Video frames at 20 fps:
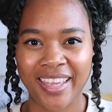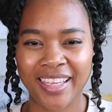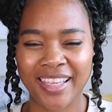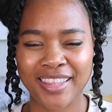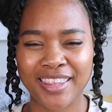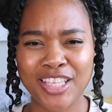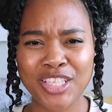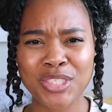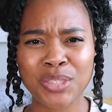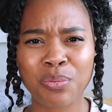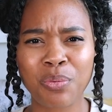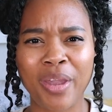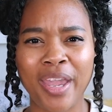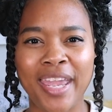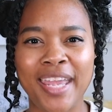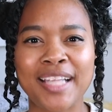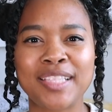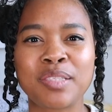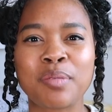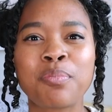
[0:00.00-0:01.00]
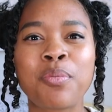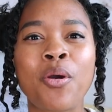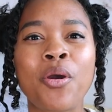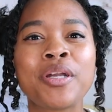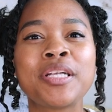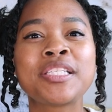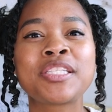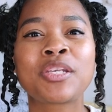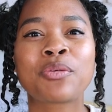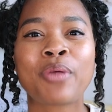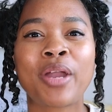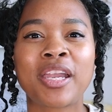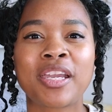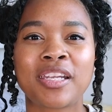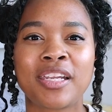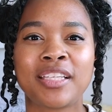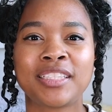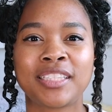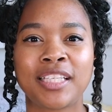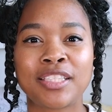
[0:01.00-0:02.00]
In this way, it's important to
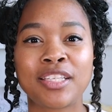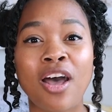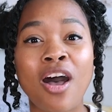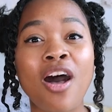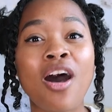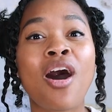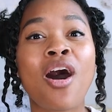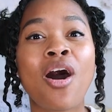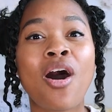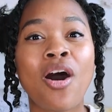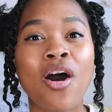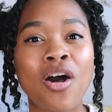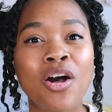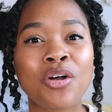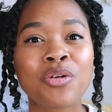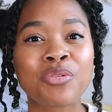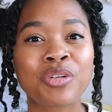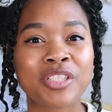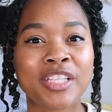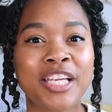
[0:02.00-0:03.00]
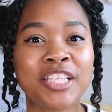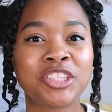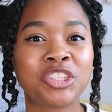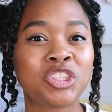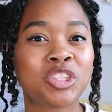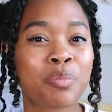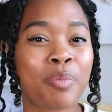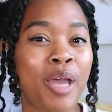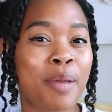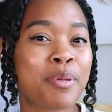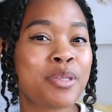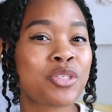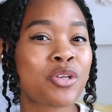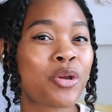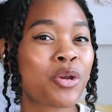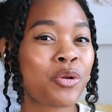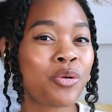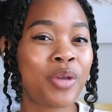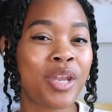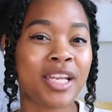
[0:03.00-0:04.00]
recognize that not all relationship habits
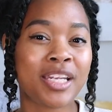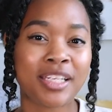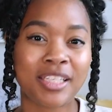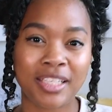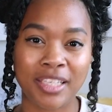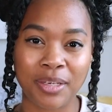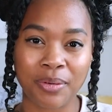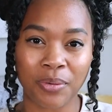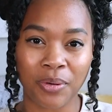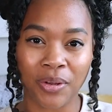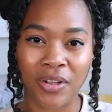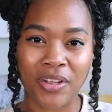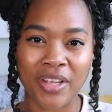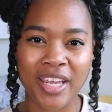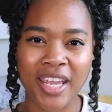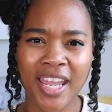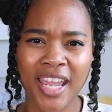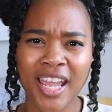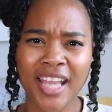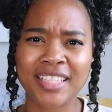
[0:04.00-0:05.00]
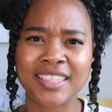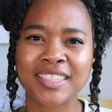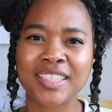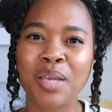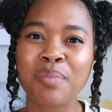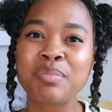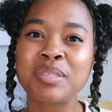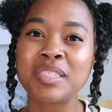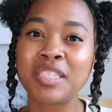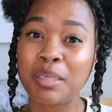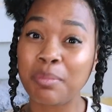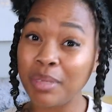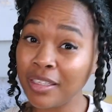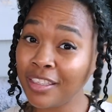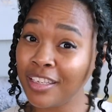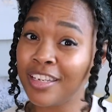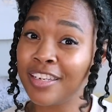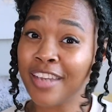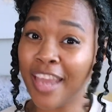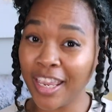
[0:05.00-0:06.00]
are created equal, and some
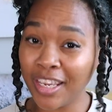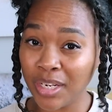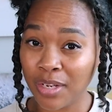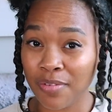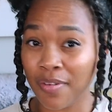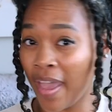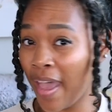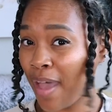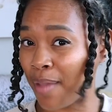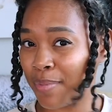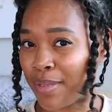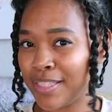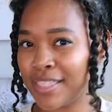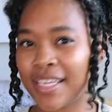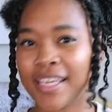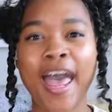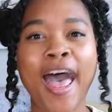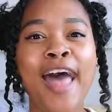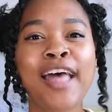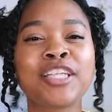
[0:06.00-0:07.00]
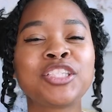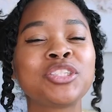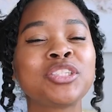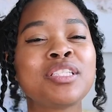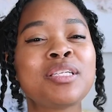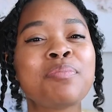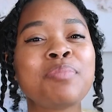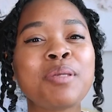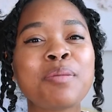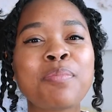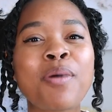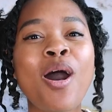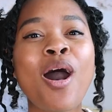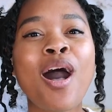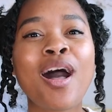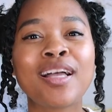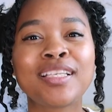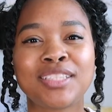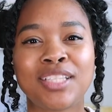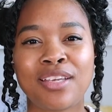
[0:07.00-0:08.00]
seemingly negative habits can actually be
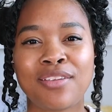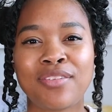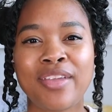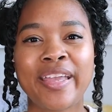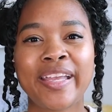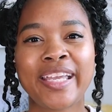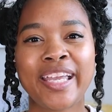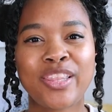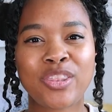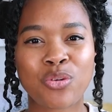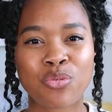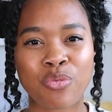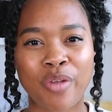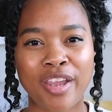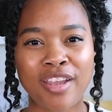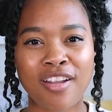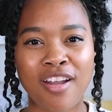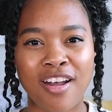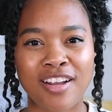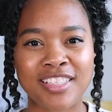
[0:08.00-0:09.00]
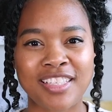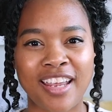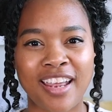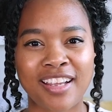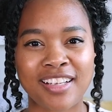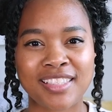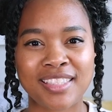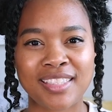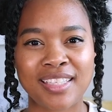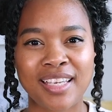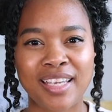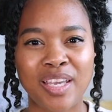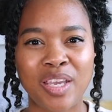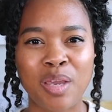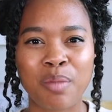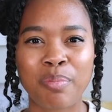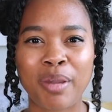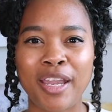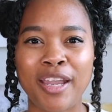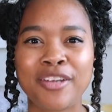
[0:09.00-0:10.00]
positive in the right context.
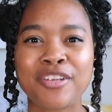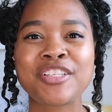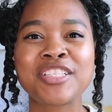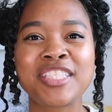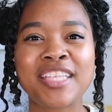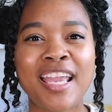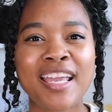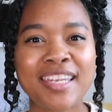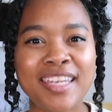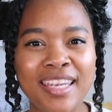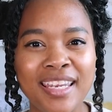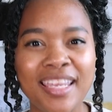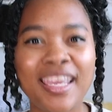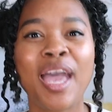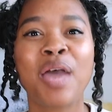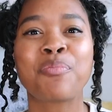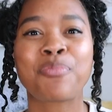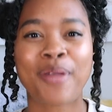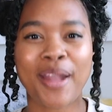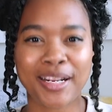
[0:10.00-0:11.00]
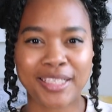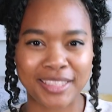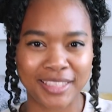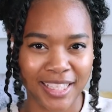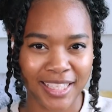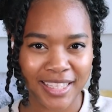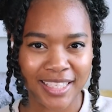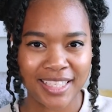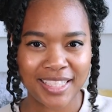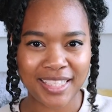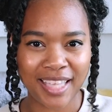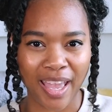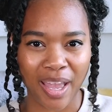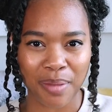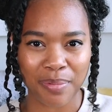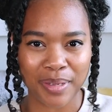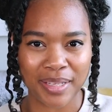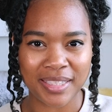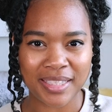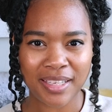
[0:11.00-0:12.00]
By understanding and practicing these
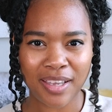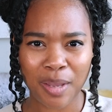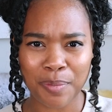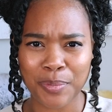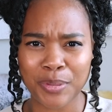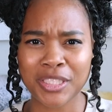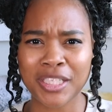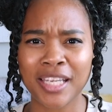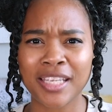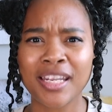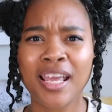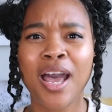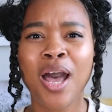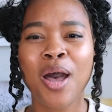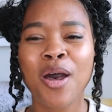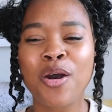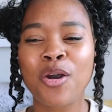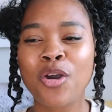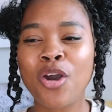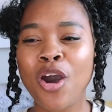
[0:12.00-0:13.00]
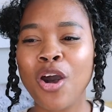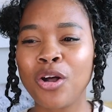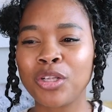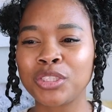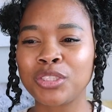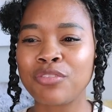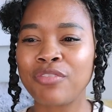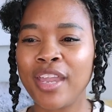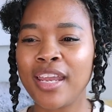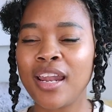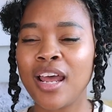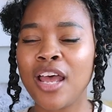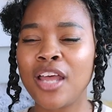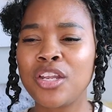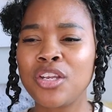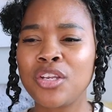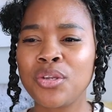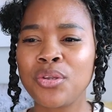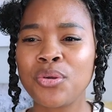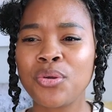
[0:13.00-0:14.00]
habits, couples can cultivate a
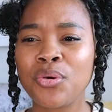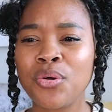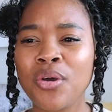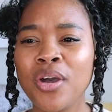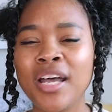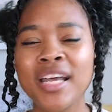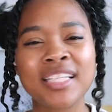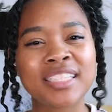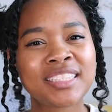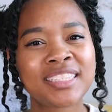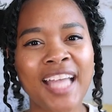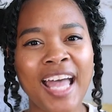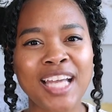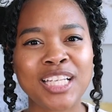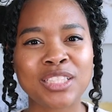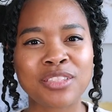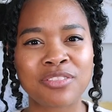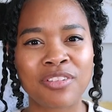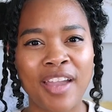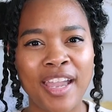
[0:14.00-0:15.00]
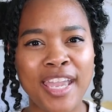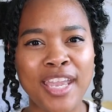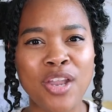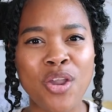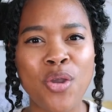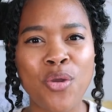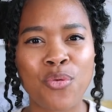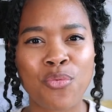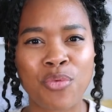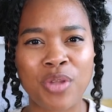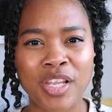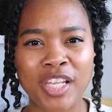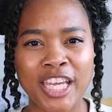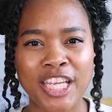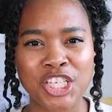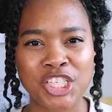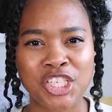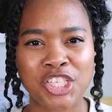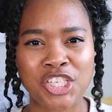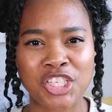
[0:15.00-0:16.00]
new satisfying
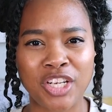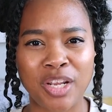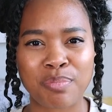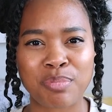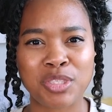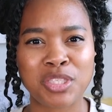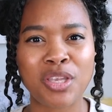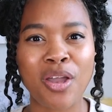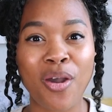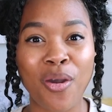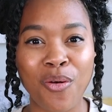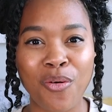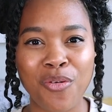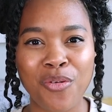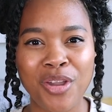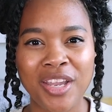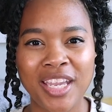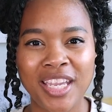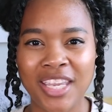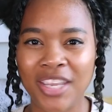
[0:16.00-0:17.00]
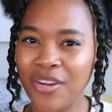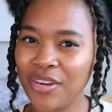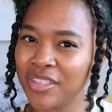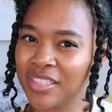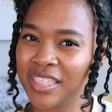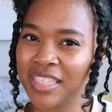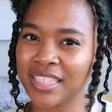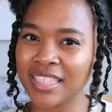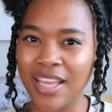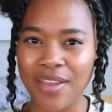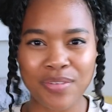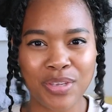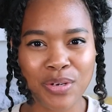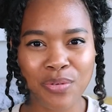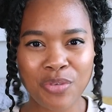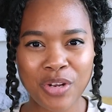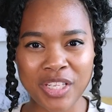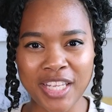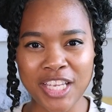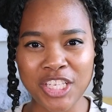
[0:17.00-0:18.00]
relationship. So here are
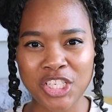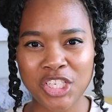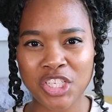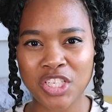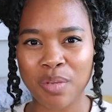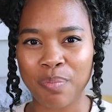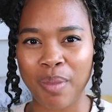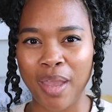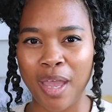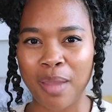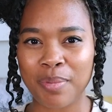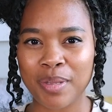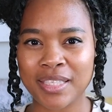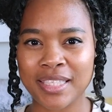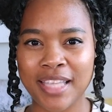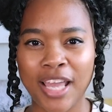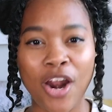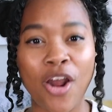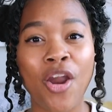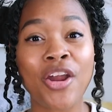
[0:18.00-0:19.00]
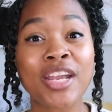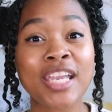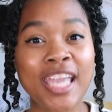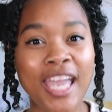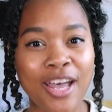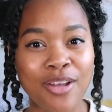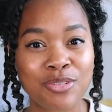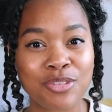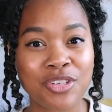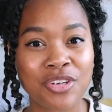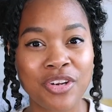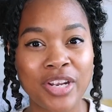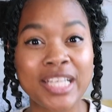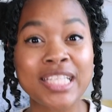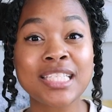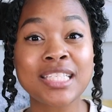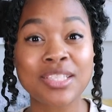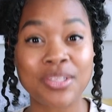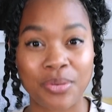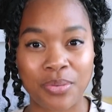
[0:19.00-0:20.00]
seven relationship habits that are
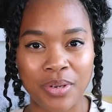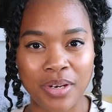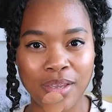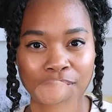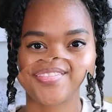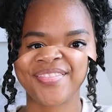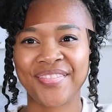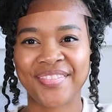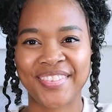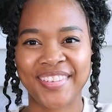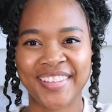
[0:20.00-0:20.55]
counterintuitive.